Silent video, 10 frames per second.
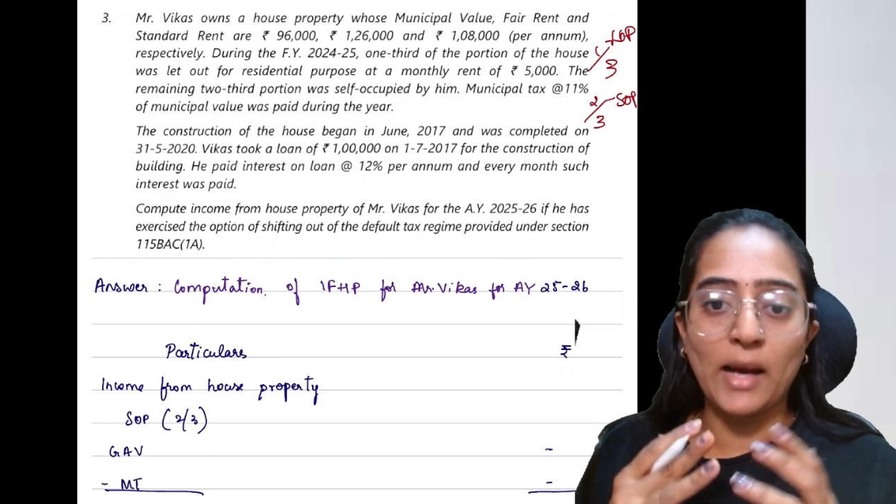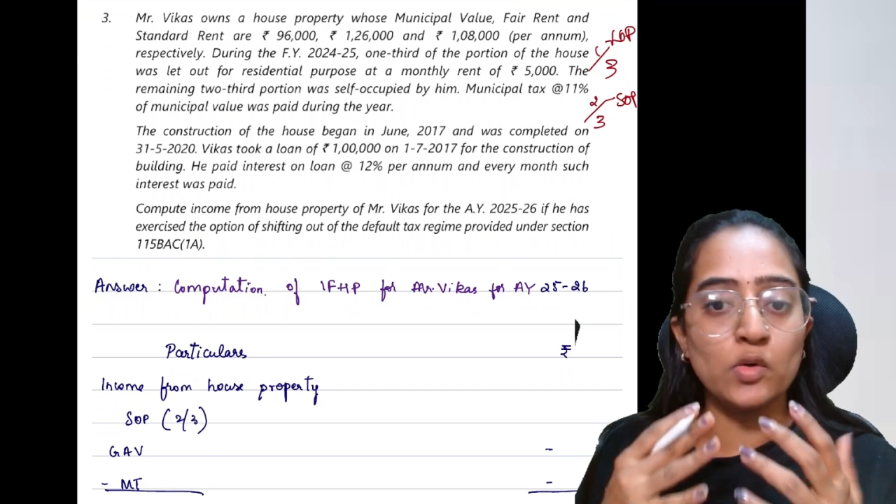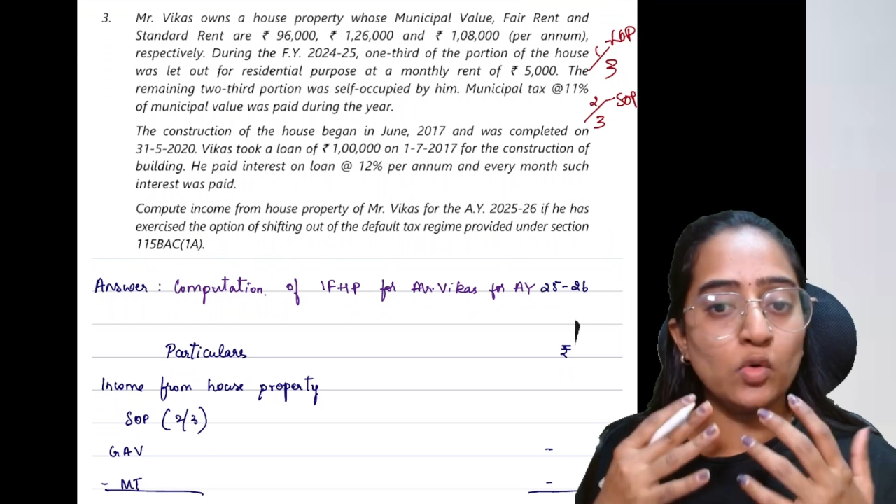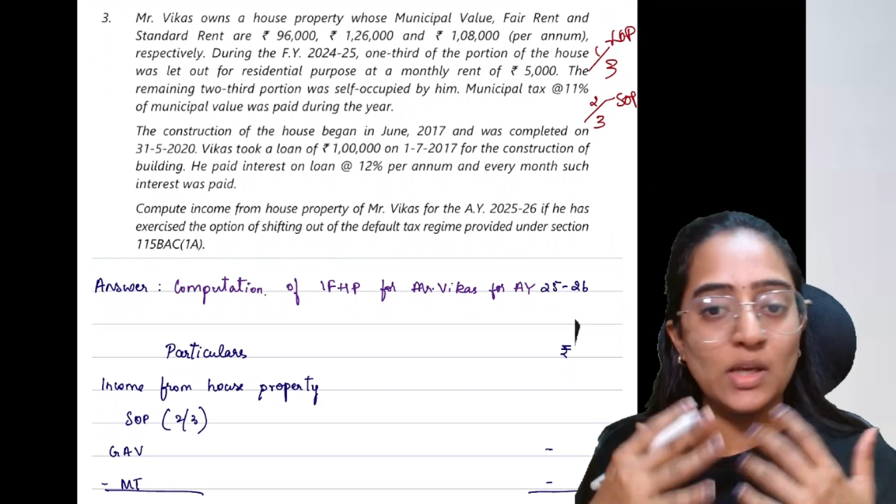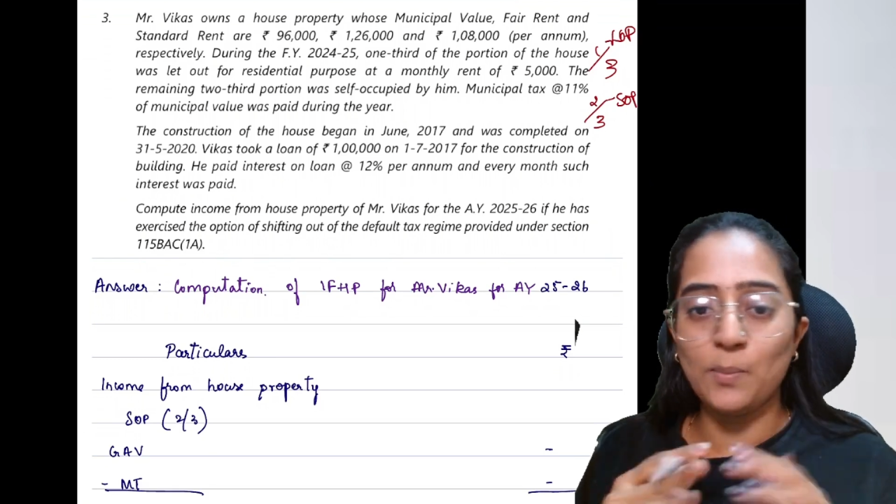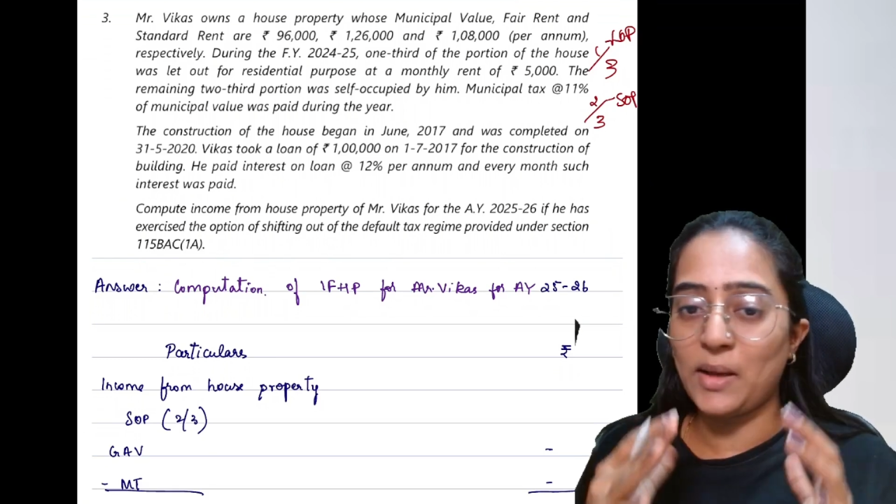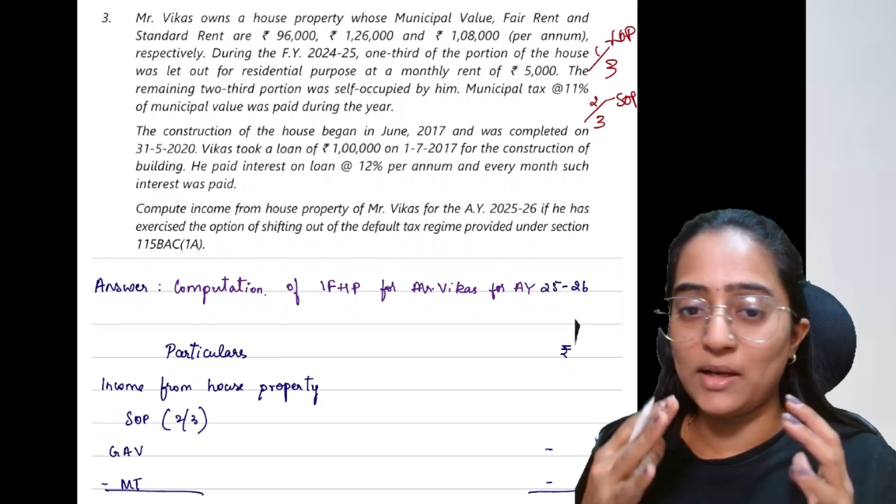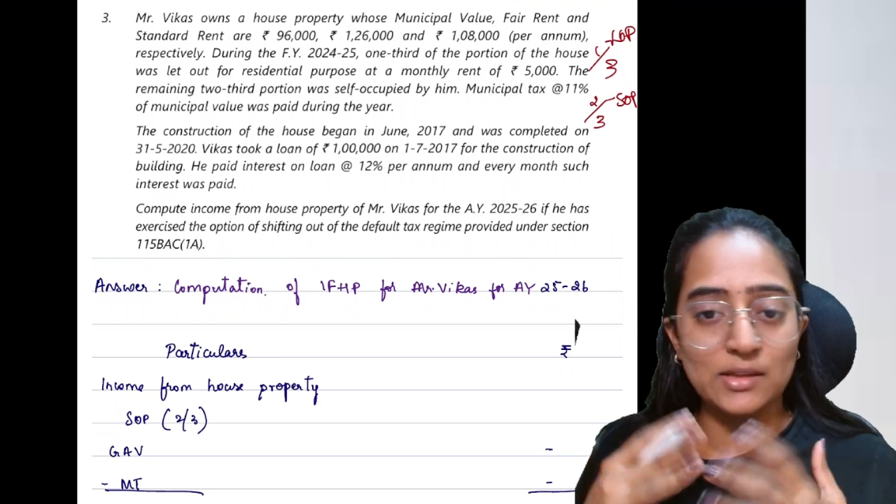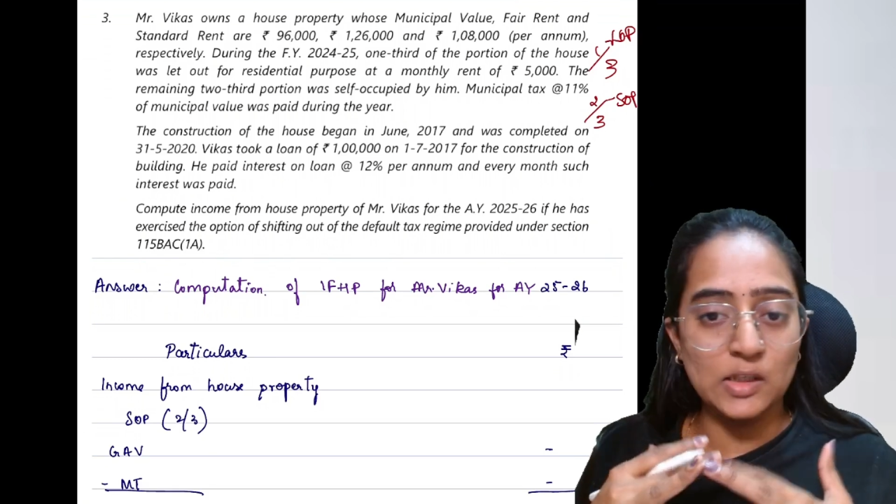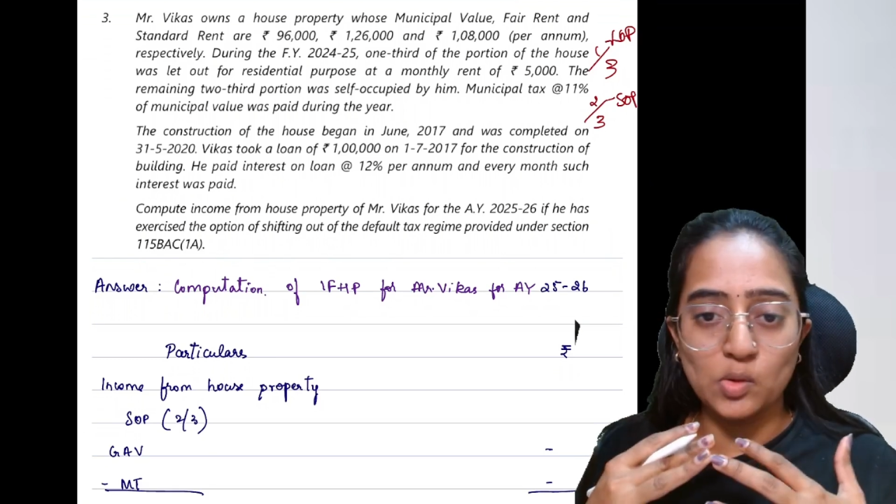I don't keep
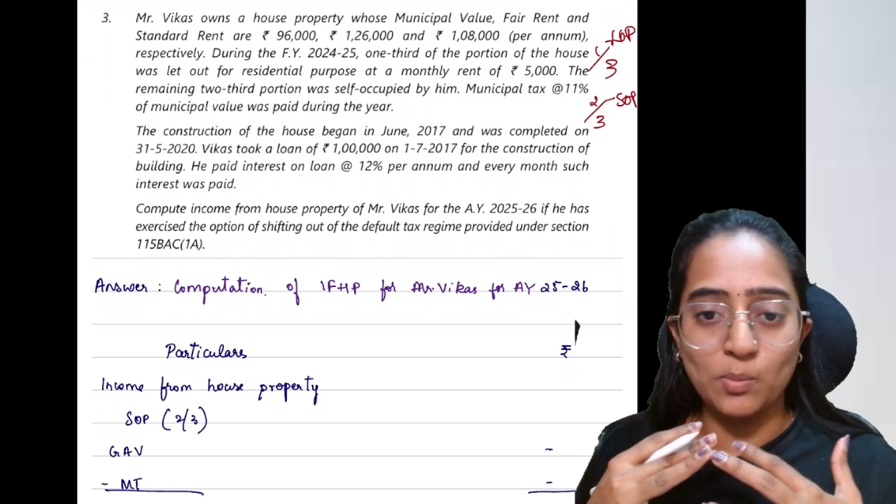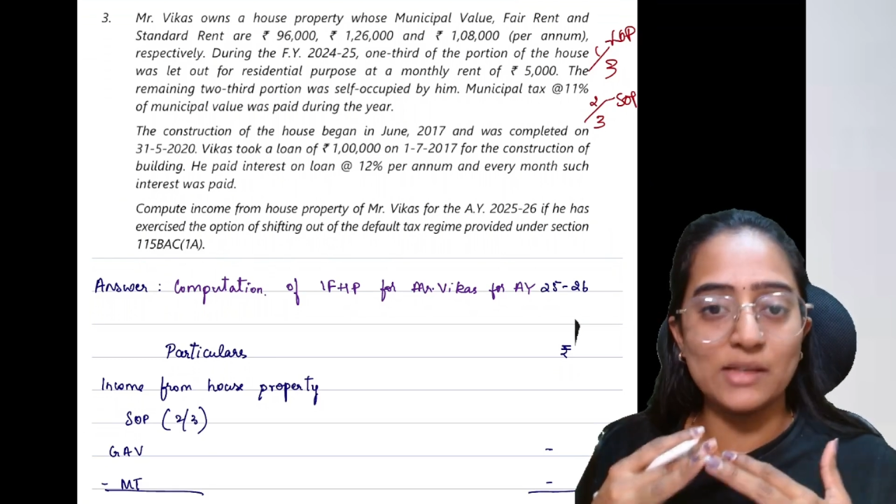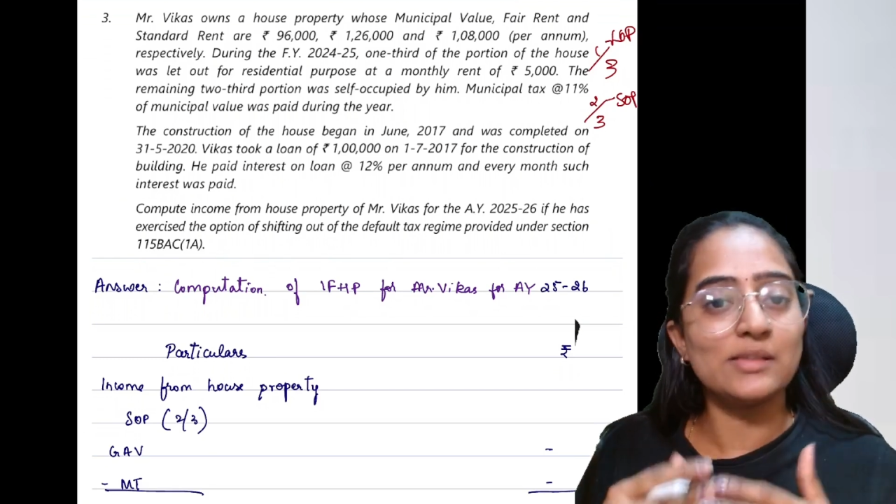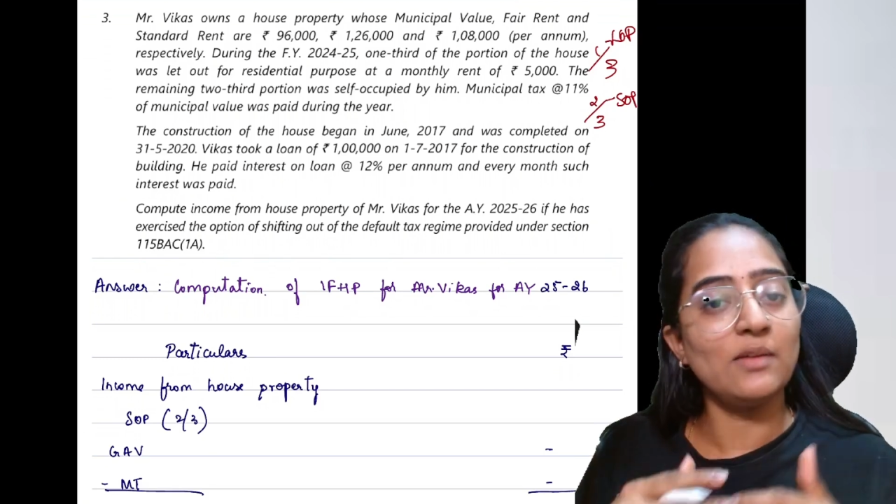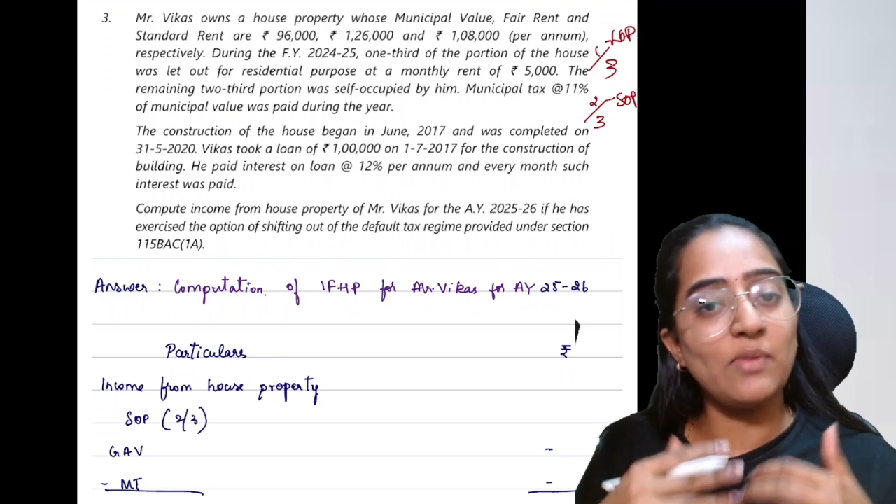anything to myself.